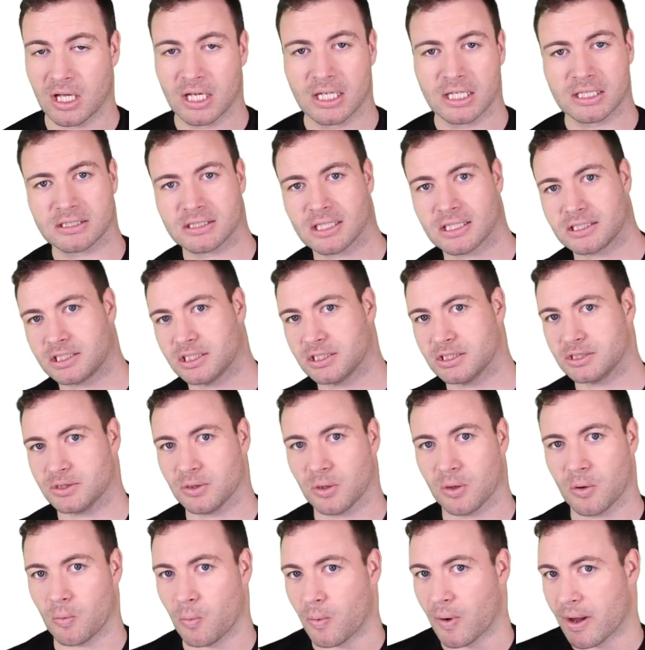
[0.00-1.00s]
such as
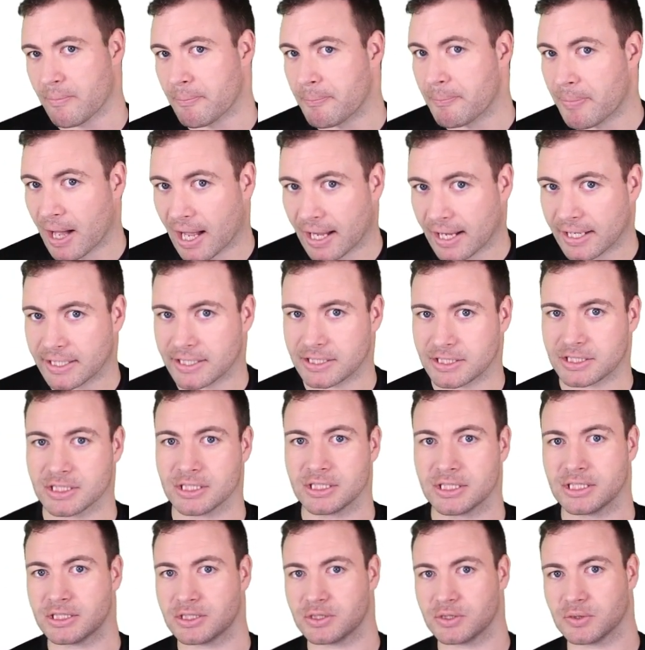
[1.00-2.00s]
your web
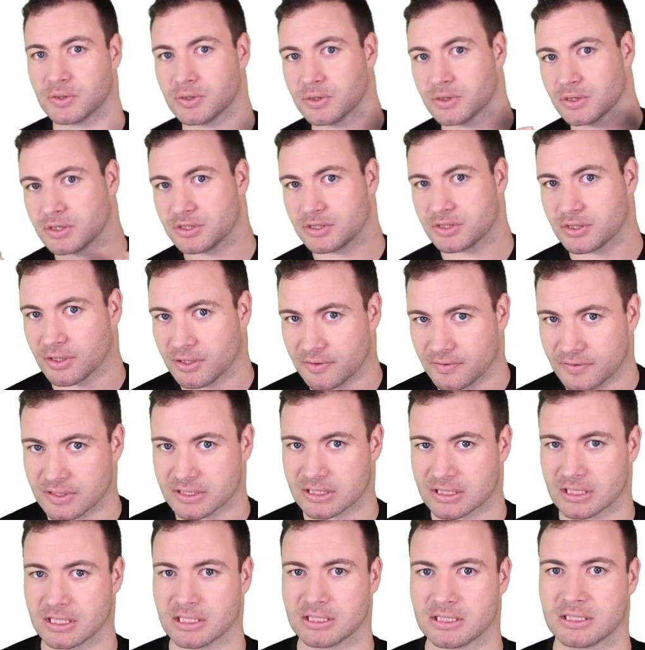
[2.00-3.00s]
pages, your
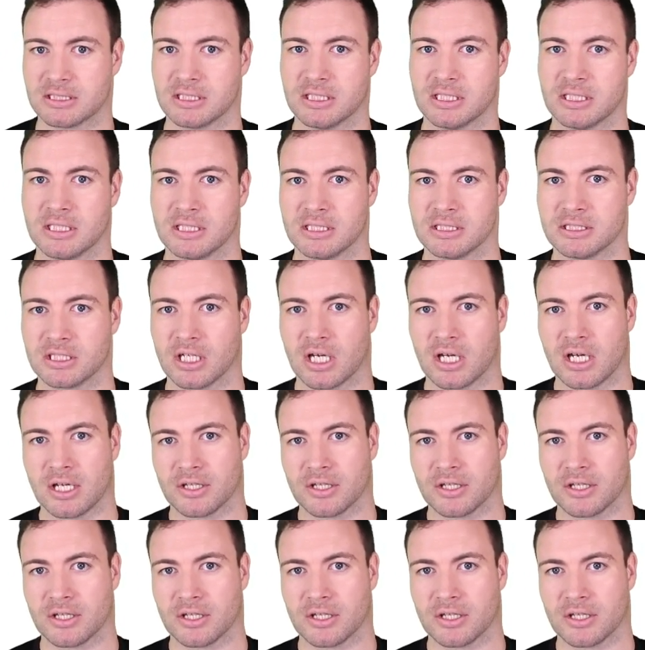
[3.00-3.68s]
service listings,